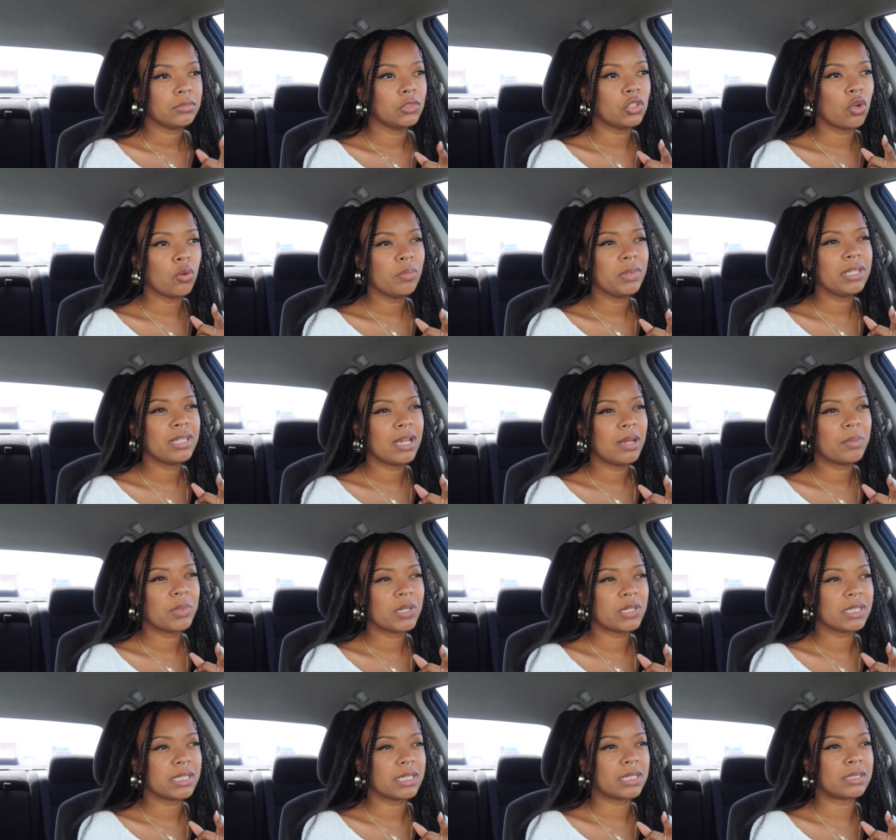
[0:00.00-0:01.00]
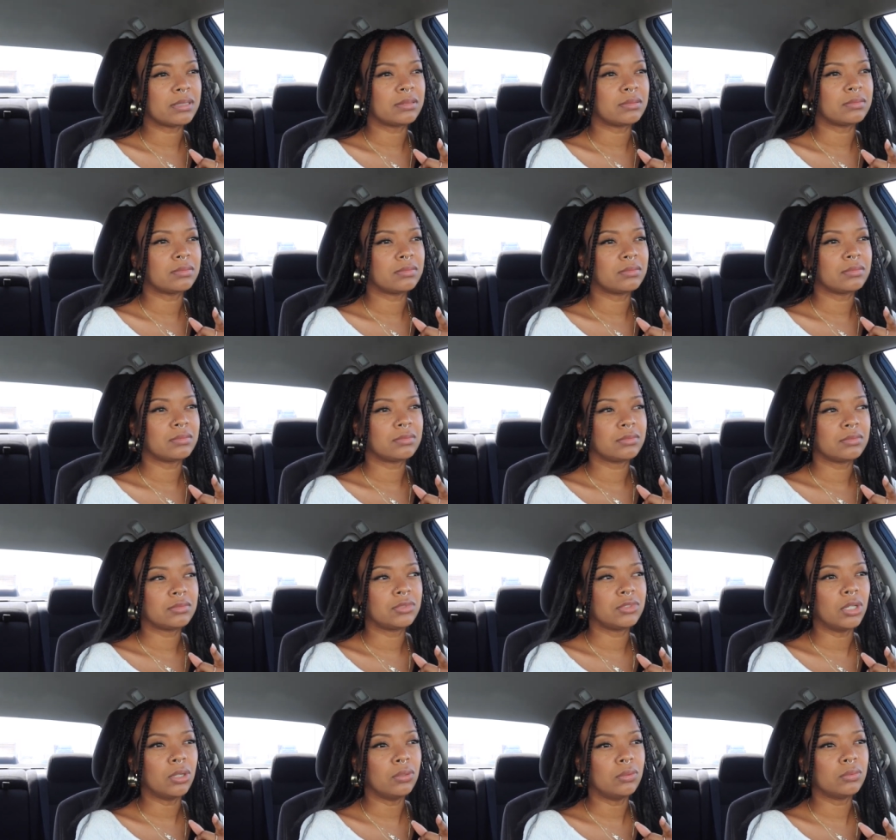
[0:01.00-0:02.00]
don't be that
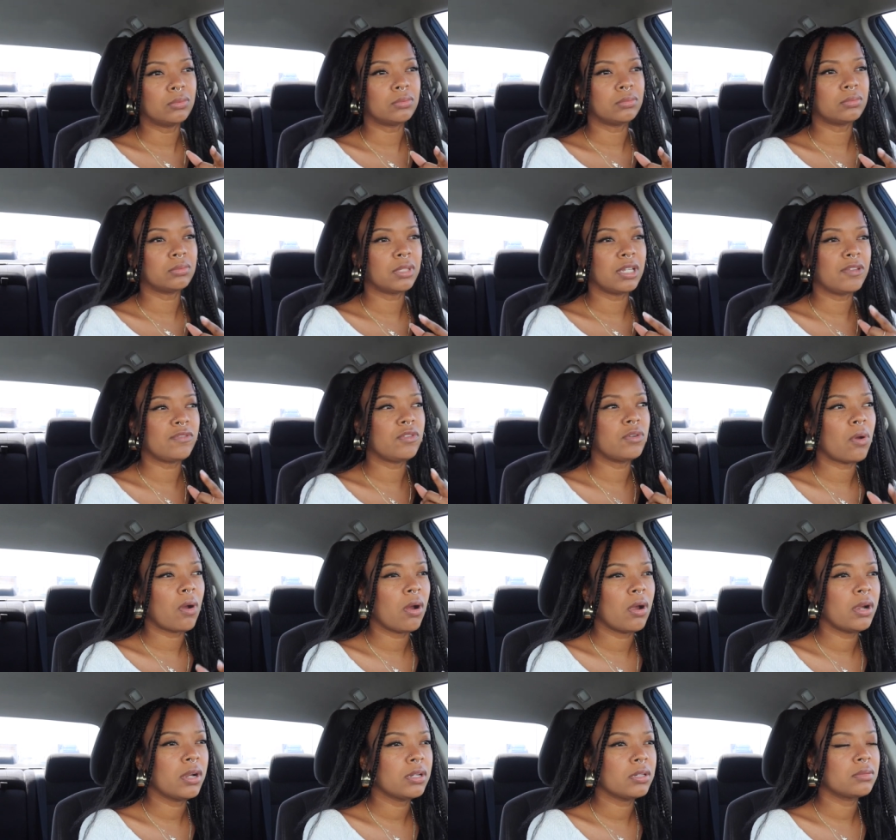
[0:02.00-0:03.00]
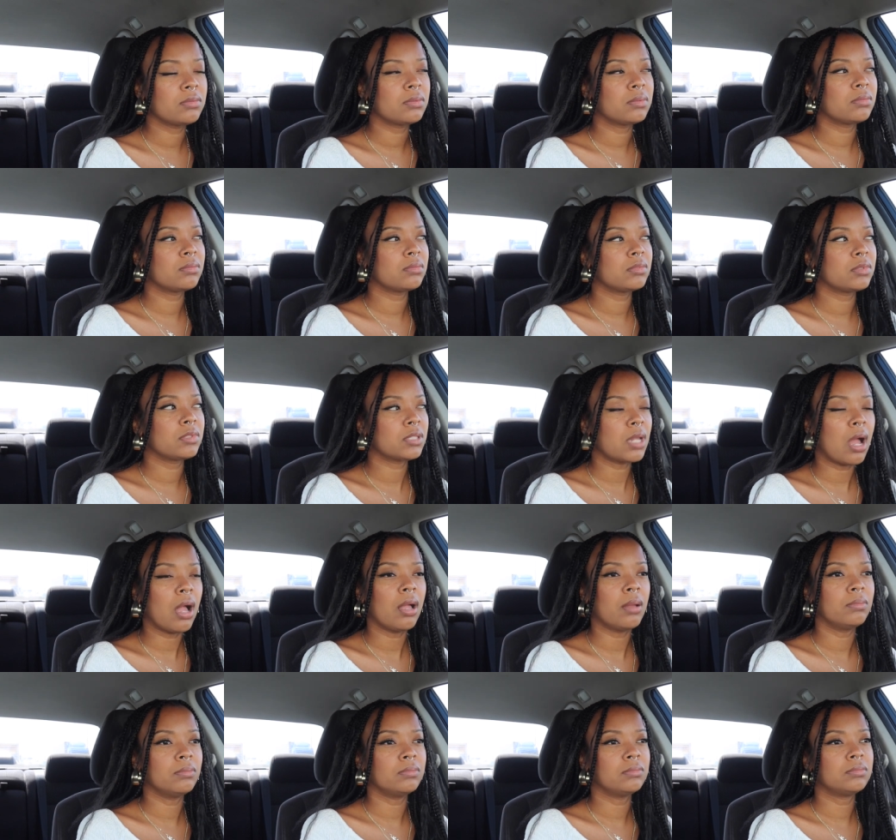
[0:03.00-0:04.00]
person. Don't. And if you are,
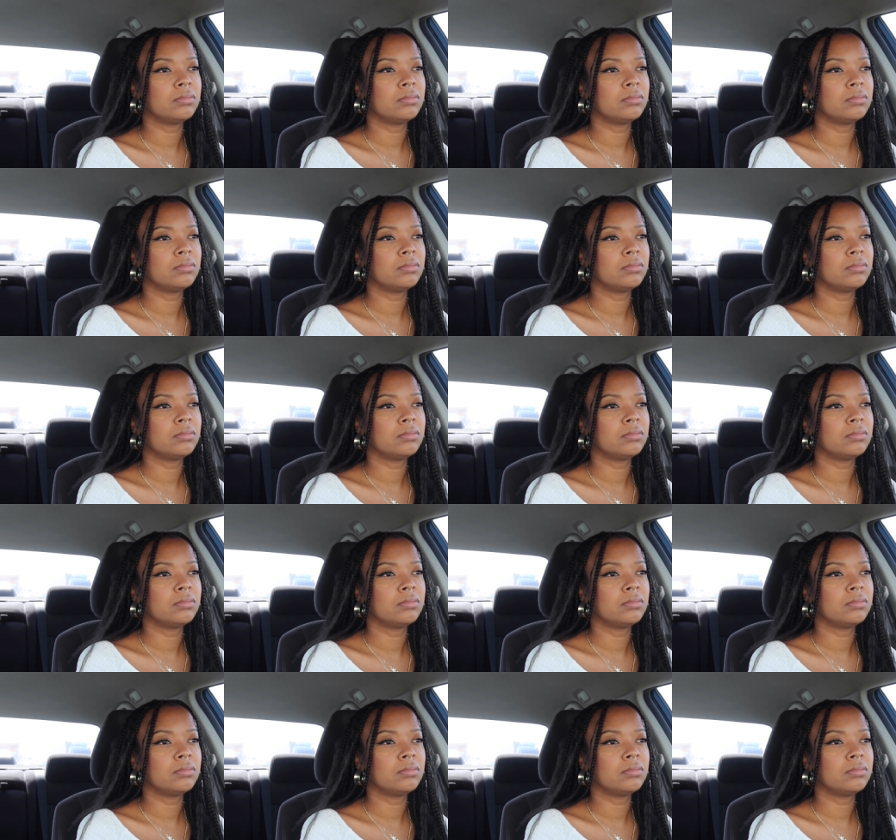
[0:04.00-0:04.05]
stop.